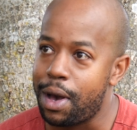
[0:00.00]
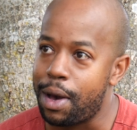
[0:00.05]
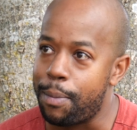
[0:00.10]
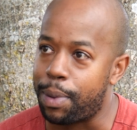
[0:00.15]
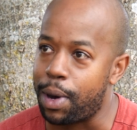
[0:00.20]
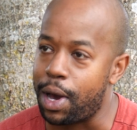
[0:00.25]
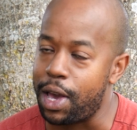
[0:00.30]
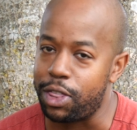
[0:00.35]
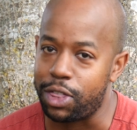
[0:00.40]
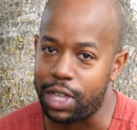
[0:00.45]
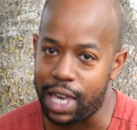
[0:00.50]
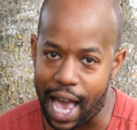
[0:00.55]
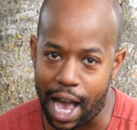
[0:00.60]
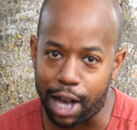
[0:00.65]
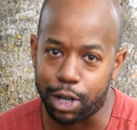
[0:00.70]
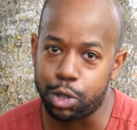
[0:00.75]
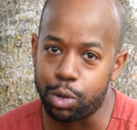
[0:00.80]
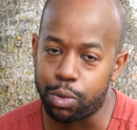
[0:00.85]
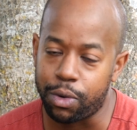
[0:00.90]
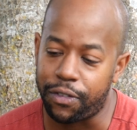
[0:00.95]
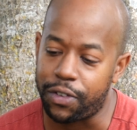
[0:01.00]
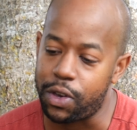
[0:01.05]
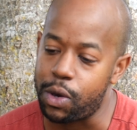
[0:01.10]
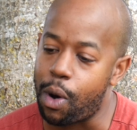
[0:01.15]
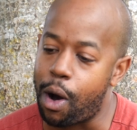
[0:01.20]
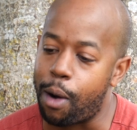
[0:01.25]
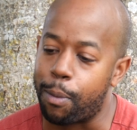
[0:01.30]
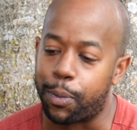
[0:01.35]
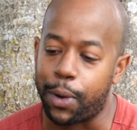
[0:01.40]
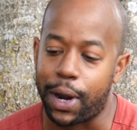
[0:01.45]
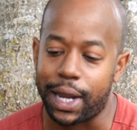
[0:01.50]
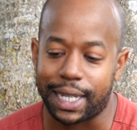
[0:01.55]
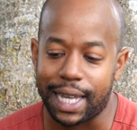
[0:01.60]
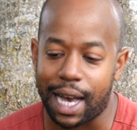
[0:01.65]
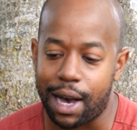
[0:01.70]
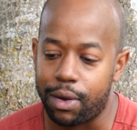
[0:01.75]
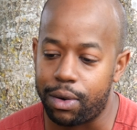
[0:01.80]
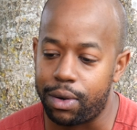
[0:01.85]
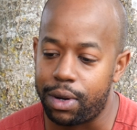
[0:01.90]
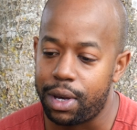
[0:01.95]
But in the actual review, I'll break
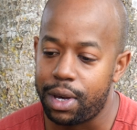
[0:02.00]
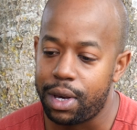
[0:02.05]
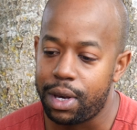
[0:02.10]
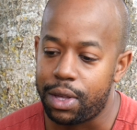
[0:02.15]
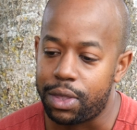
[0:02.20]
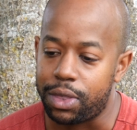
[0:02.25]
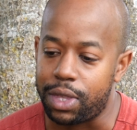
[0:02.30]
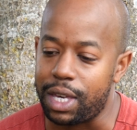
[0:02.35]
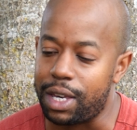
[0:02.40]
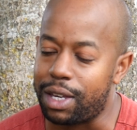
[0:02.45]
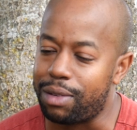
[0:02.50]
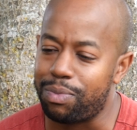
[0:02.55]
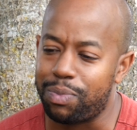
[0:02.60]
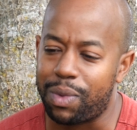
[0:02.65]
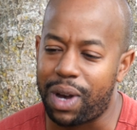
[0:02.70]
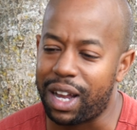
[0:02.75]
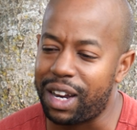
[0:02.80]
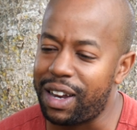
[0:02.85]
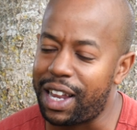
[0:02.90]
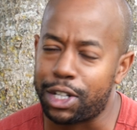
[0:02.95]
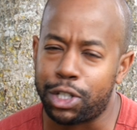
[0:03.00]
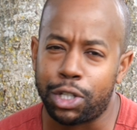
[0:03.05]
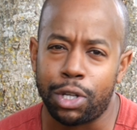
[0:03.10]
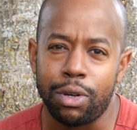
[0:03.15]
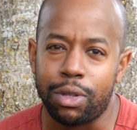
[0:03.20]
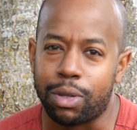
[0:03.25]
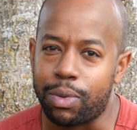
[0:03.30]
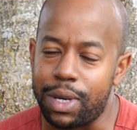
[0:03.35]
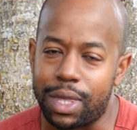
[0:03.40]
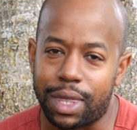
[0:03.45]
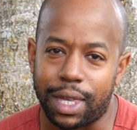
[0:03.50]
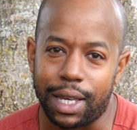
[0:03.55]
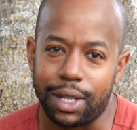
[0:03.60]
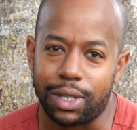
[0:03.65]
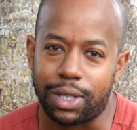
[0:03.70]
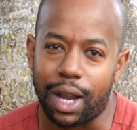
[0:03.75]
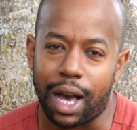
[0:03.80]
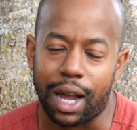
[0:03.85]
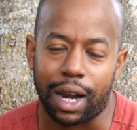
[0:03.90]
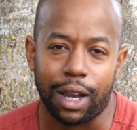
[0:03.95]
down the kind of like 2-3
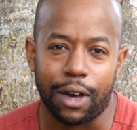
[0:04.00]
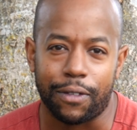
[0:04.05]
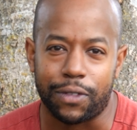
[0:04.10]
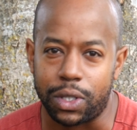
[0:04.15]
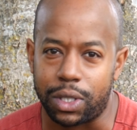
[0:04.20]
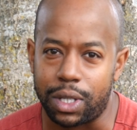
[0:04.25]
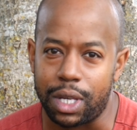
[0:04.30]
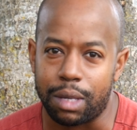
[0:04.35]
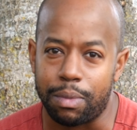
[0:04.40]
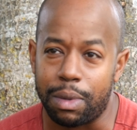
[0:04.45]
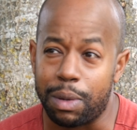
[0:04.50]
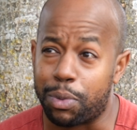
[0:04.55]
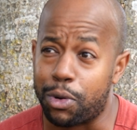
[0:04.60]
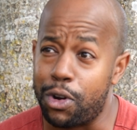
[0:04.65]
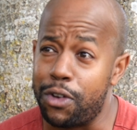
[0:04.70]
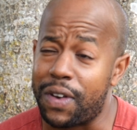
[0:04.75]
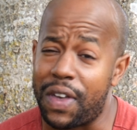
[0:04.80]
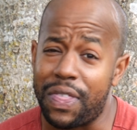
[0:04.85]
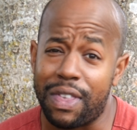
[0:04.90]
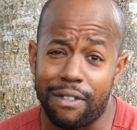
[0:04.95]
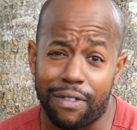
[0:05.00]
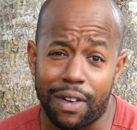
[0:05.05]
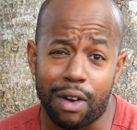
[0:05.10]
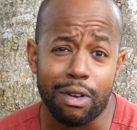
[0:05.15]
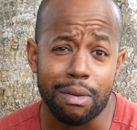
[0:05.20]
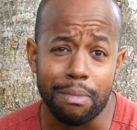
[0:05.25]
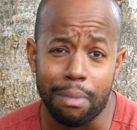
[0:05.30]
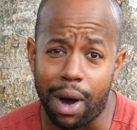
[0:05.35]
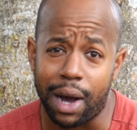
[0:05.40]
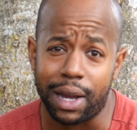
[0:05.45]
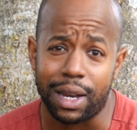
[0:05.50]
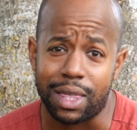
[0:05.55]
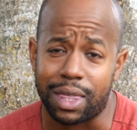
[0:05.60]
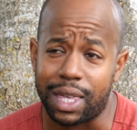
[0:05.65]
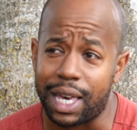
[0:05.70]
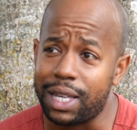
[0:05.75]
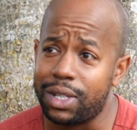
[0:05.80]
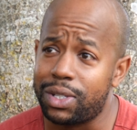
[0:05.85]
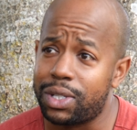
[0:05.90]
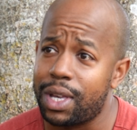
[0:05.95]
things that I'd love to see them improve, and they're very minor
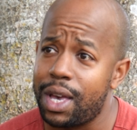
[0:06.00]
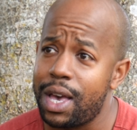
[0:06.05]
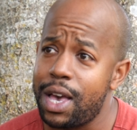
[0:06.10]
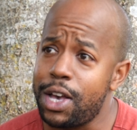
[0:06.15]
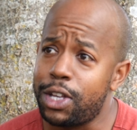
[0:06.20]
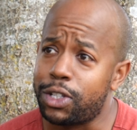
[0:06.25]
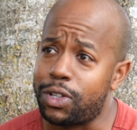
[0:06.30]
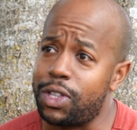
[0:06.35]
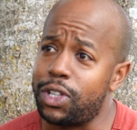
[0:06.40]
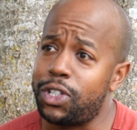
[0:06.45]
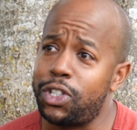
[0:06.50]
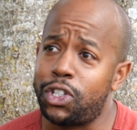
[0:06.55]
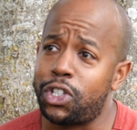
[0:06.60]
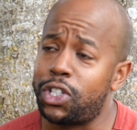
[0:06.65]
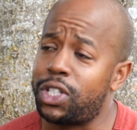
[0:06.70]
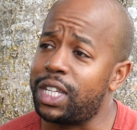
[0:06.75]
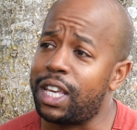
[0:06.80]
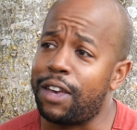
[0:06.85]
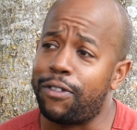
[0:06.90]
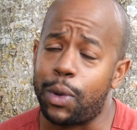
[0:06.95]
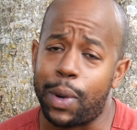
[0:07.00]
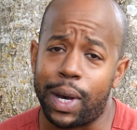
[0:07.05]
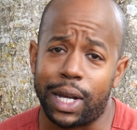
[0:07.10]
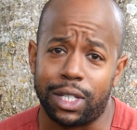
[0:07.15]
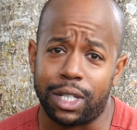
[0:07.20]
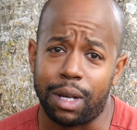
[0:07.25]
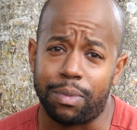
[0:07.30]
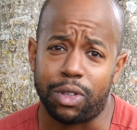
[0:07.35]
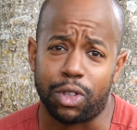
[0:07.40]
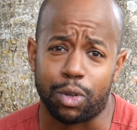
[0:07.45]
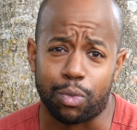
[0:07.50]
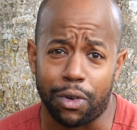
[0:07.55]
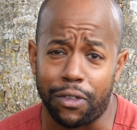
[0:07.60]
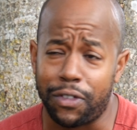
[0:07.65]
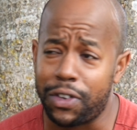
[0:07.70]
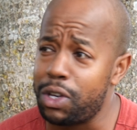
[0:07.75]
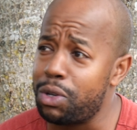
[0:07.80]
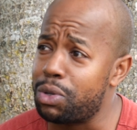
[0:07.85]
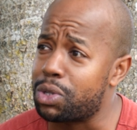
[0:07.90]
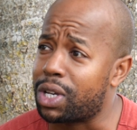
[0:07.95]
things. So this is just to give you a heads up that the
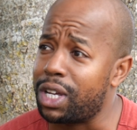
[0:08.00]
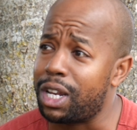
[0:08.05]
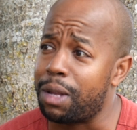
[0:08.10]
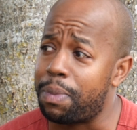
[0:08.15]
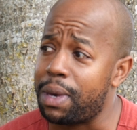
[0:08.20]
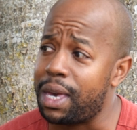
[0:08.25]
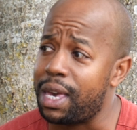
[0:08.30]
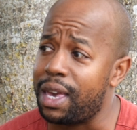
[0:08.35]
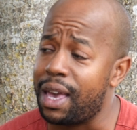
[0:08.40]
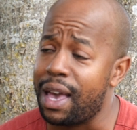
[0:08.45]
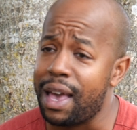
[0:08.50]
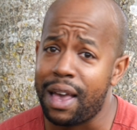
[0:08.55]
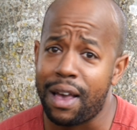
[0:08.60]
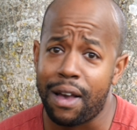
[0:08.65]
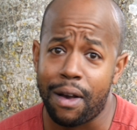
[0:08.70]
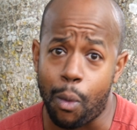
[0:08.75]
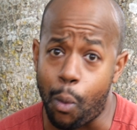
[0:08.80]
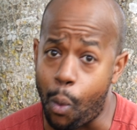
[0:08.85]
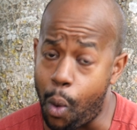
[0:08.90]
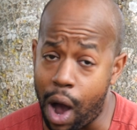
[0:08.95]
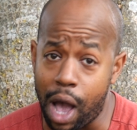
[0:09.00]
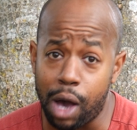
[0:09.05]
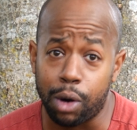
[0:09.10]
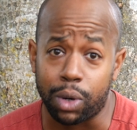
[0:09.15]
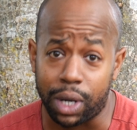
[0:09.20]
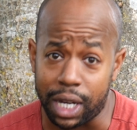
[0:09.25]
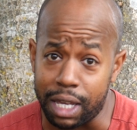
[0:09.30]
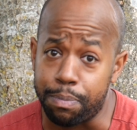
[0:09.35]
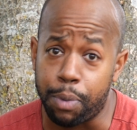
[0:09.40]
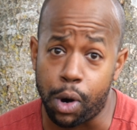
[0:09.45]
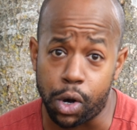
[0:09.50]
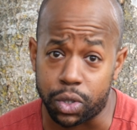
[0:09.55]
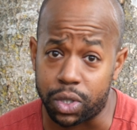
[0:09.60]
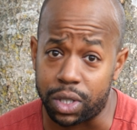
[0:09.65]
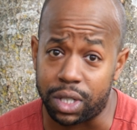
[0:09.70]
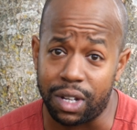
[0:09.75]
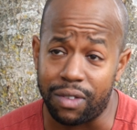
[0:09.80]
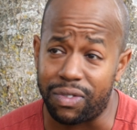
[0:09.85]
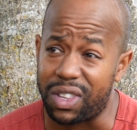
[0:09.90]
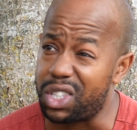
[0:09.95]
review is going to be wildly
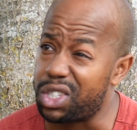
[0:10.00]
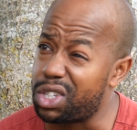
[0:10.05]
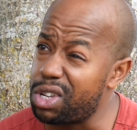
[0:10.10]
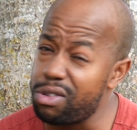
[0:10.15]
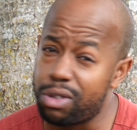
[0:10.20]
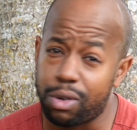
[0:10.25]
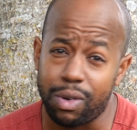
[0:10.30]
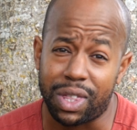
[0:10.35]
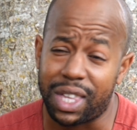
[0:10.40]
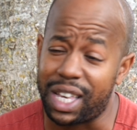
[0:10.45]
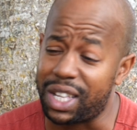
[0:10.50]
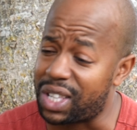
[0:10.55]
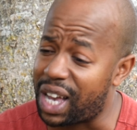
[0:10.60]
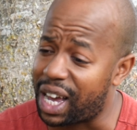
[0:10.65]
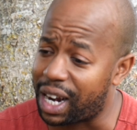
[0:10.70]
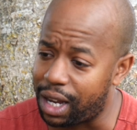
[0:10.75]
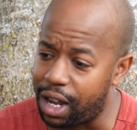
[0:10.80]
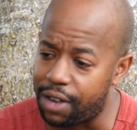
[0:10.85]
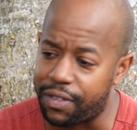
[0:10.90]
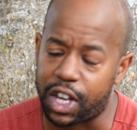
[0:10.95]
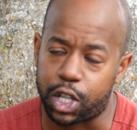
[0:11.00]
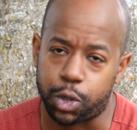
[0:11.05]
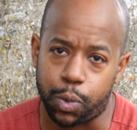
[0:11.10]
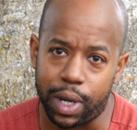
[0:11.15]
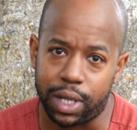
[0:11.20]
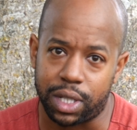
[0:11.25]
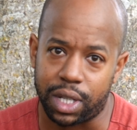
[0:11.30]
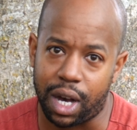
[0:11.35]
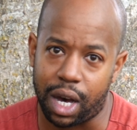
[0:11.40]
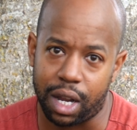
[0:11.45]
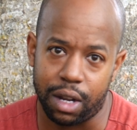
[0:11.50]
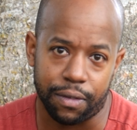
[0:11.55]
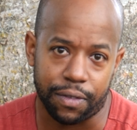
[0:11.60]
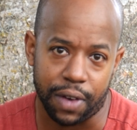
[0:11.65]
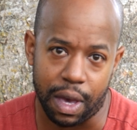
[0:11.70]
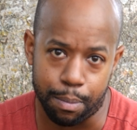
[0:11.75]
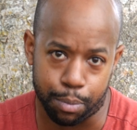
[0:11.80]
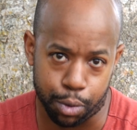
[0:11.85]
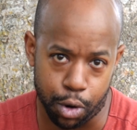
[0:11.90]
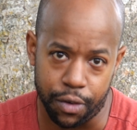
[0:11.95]
positive. There's 2-3 things that I'd love Exway to kind of
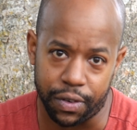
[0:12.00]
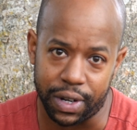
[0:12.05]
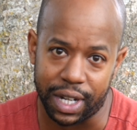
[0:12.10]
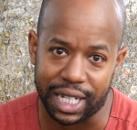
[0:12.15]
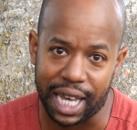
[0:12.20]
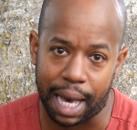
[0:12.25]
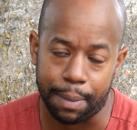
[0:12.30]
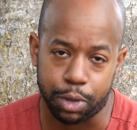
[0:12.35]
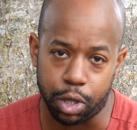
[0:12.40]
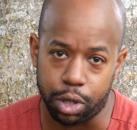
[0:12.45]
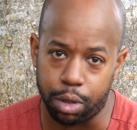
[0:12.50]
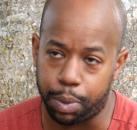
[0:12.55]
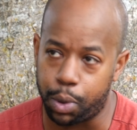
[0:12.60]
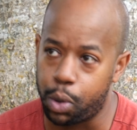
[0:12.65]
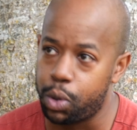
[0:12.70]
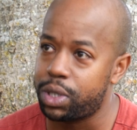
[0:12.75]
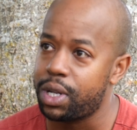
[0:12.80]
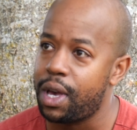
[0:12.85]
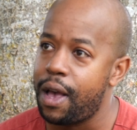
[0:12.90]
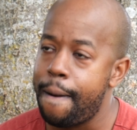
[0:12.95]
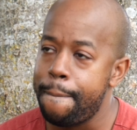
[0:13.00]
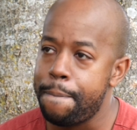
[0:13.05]
improve and adapt on the board.